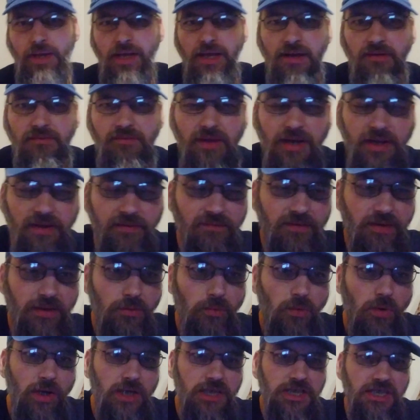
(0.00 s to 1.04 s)
we get ready for the
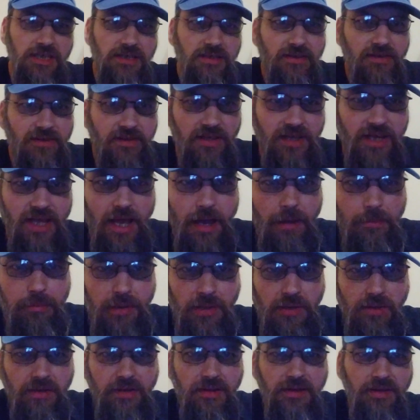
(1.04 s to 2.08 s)
Washington
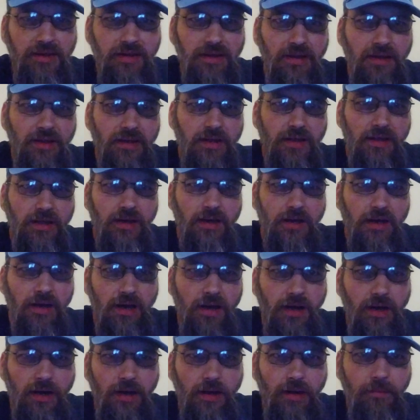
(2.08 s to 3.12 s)
Capitals.
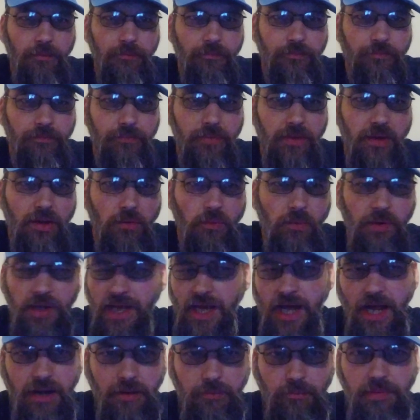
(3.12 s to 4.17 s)
Um, we
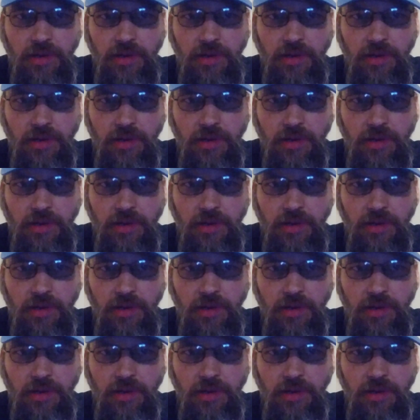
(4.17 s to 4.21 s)
got to